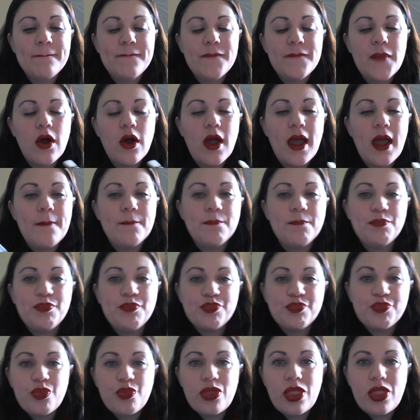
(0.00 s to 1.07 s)
Okay,
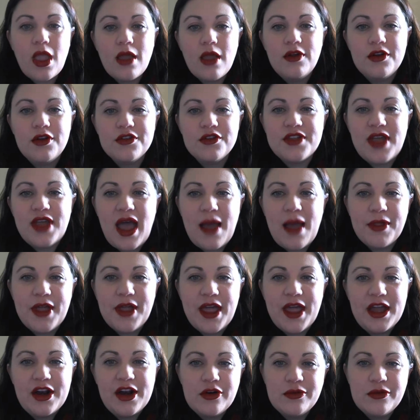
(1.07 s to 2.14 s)
there's the
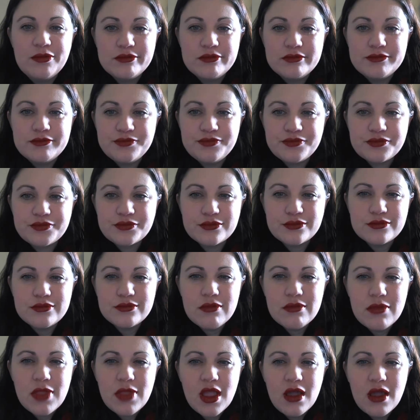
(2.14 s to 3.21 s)
applicator.
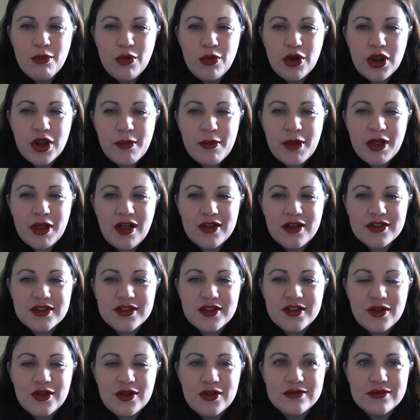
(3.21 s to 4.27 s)
Putting on my gloss,
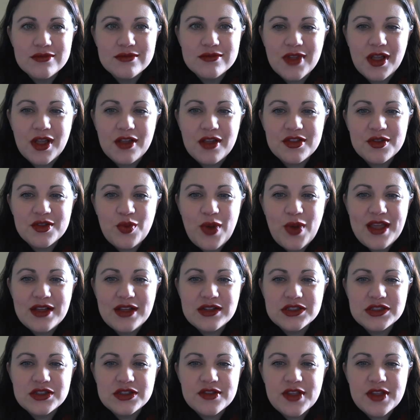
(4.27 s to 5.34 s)
still nice and
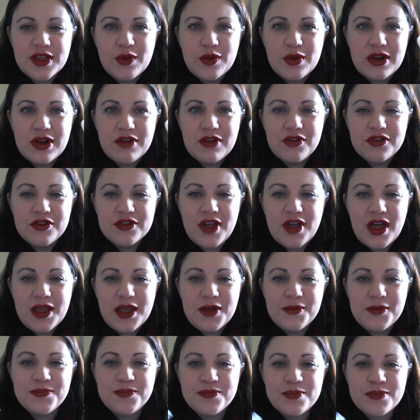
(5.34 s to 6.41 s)
white, just like when I first got
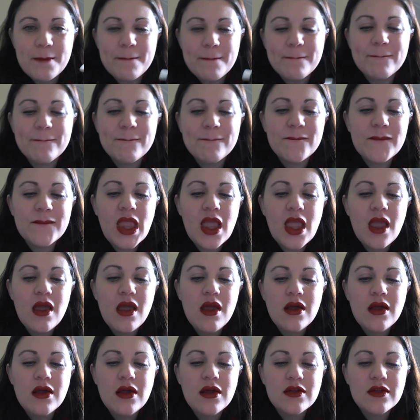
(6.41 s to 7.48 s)
it.
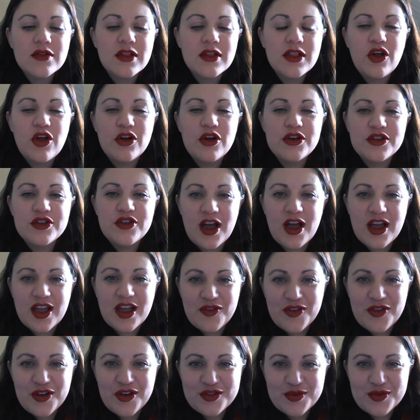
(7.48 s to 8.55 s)
It's a little hard to talk
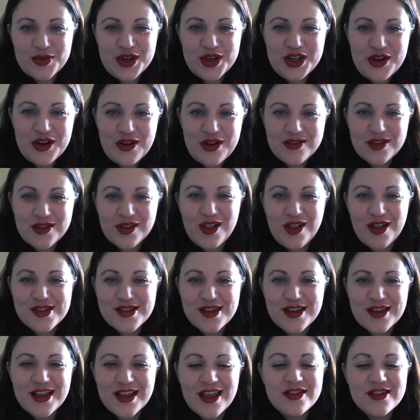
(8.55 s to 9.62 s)
at first when you don't have the
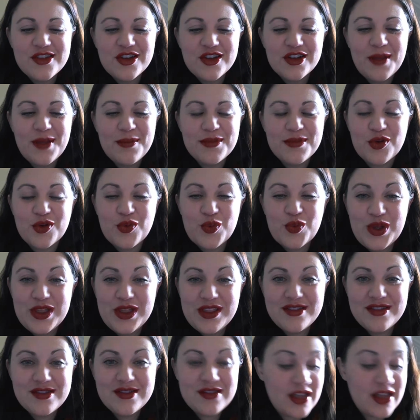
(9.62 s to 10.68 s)
gloss on because your lips are
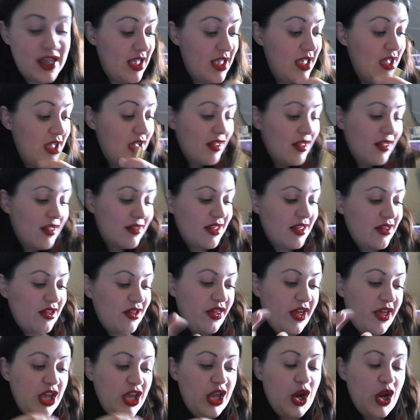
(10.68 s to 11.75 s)
really sticky. That's the
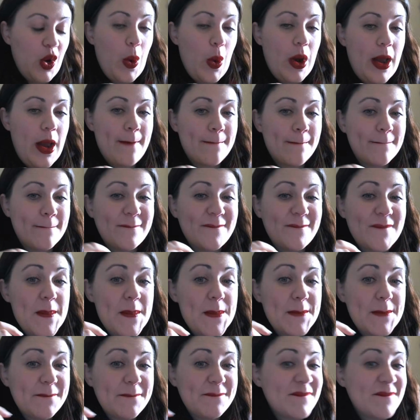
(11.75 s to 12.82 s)
other thing. You
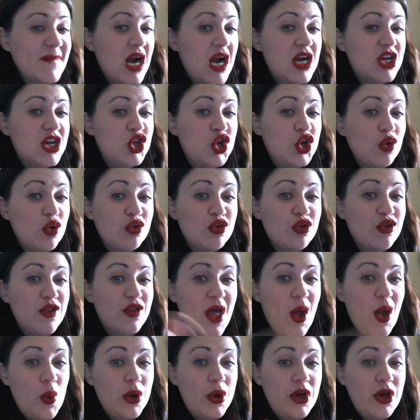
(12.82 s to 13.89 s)
don't do
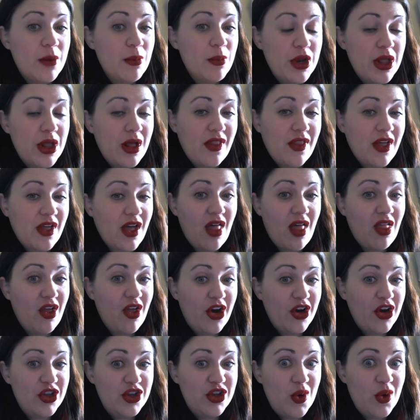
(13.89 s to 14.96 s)
that when you're putting on the
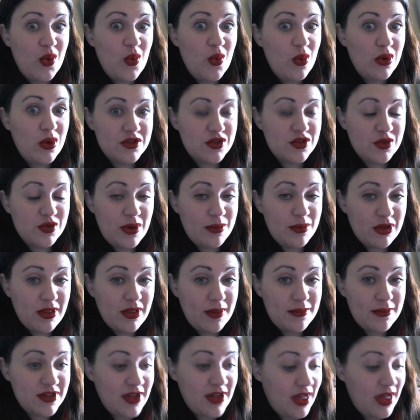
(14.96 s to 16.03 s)
color. You don't want to rub your
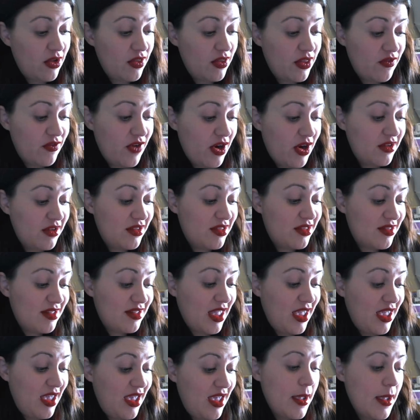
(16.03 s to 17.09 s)
lips together. They're very
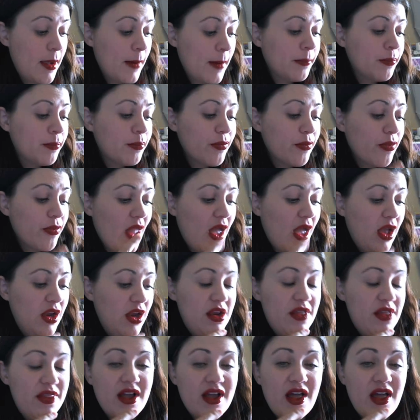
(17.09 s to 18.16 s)
sticky, and
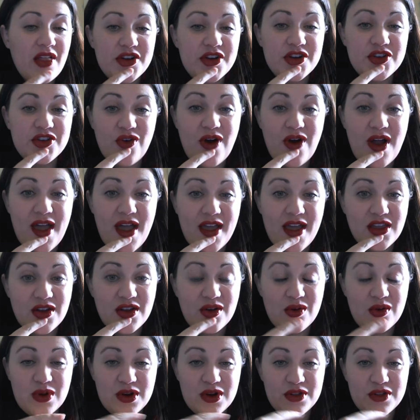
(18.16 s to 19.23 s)
you need that color to dry. You
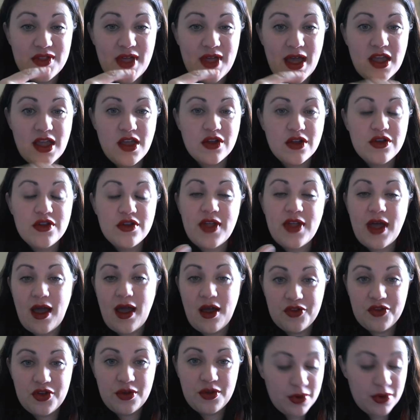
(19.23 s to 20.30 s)
don't want to do that. You can do that
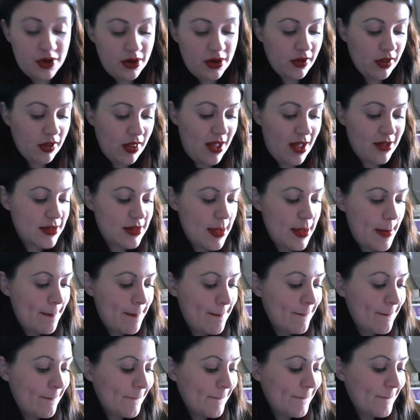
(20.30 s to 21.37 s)
after you put on the gloss.
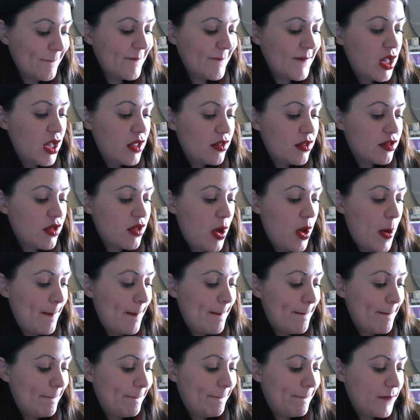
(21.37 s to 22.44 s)

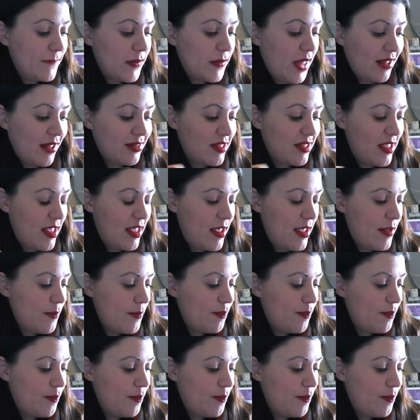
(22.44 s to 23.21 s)
So that's it.